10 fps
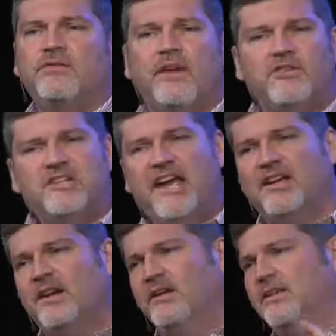never
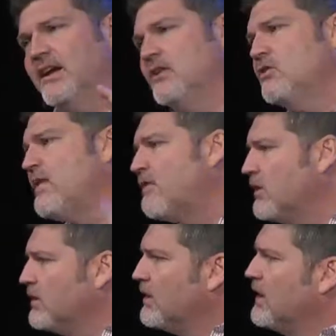taken anything and you've never
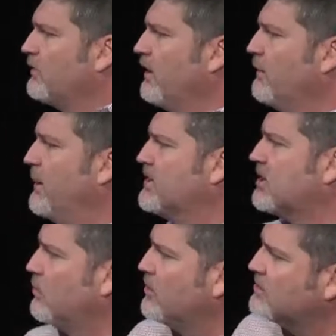looked lustfully upon
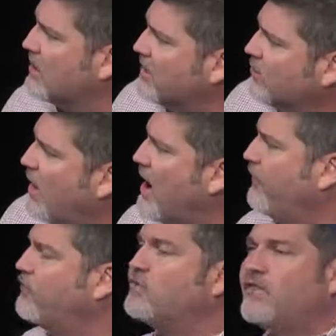someone who's not your wife,
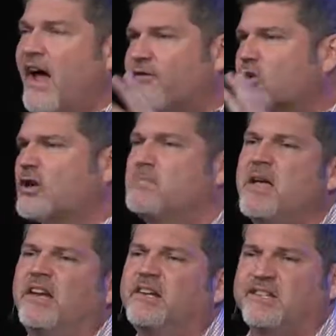if you've never
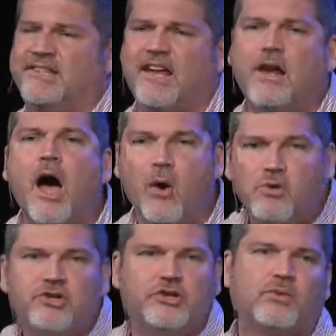committed a sin, I
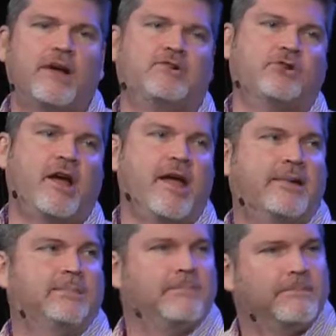want you to raise your
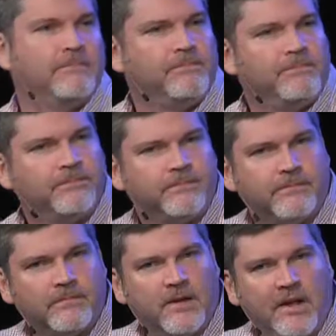hand.
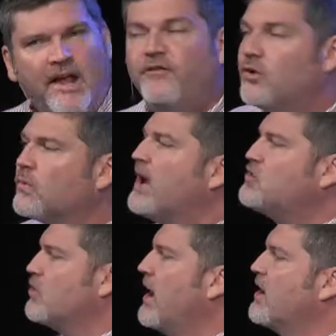If you raise
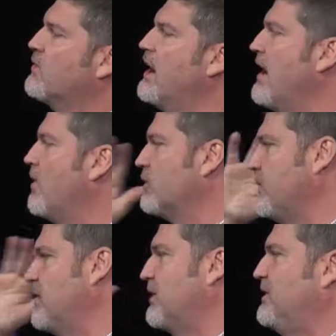your hand right now, it's
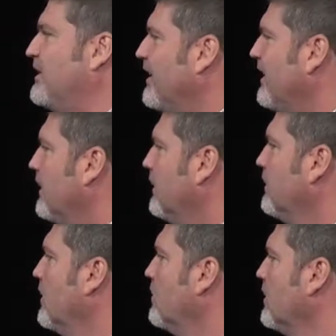because you
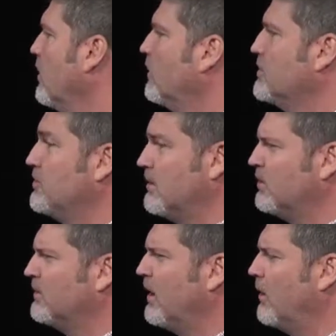don't know what you
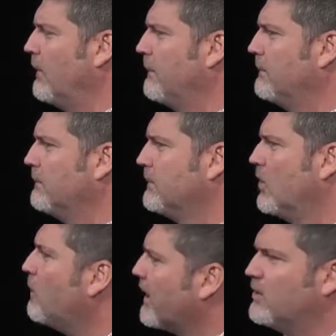don't know.
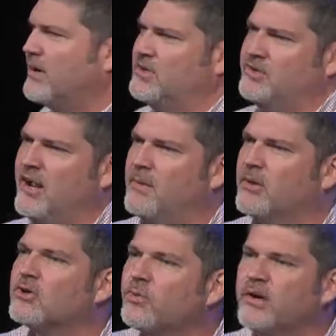Nobody raised their hand
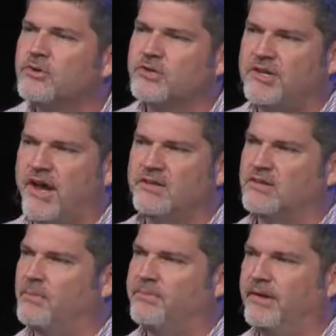because we understand
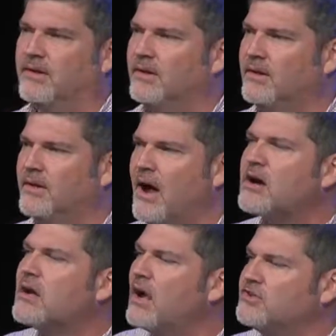something. Our
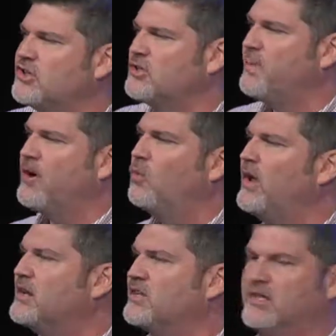conscience bear
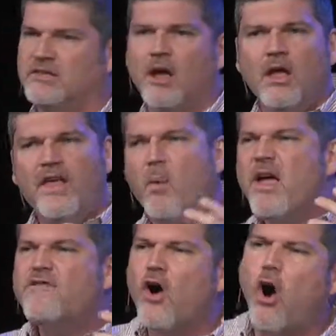witnesses that we
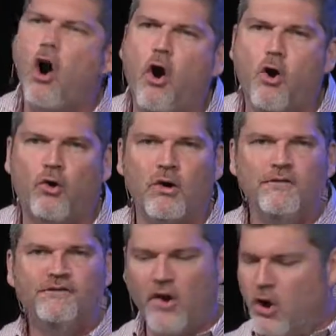have all
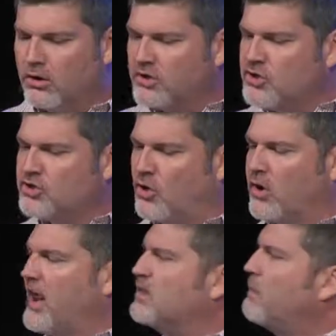fallen
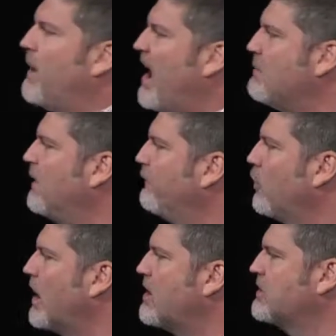short and the payment
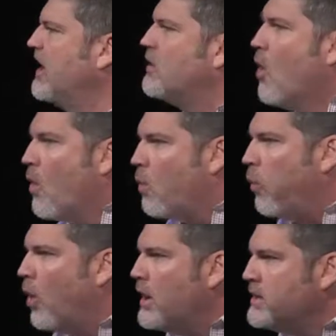for our sin,
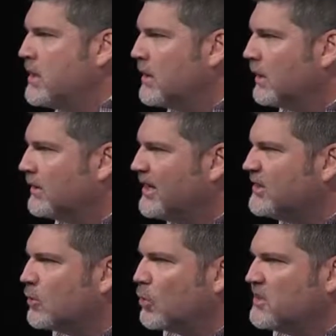one
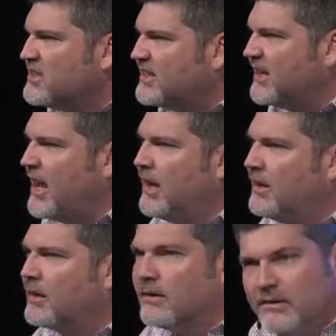little
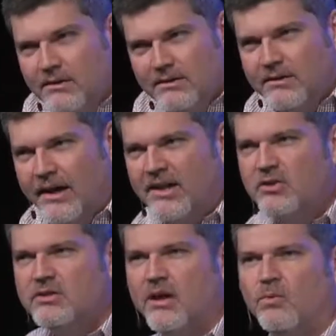sin. I
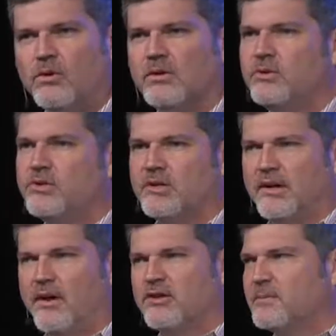use that word loosely.
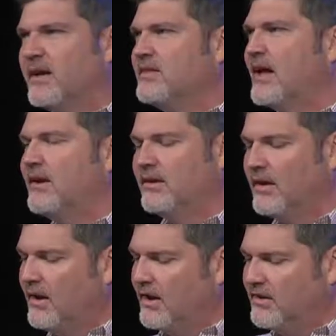I'll explain that in,
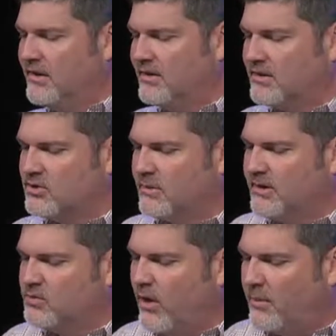at the end of the sermon
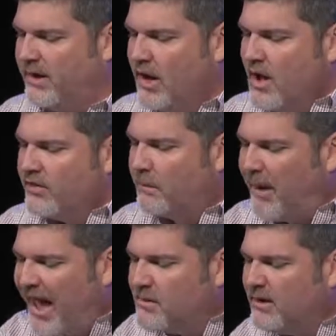as well. But the
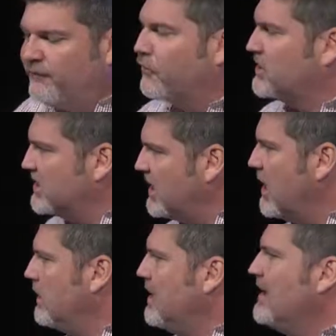payment for
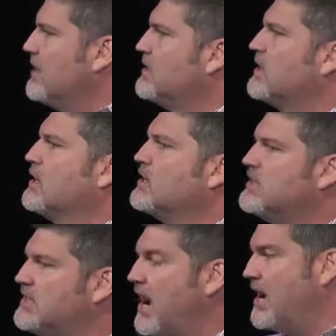sin is
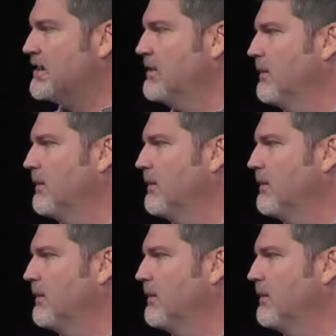death.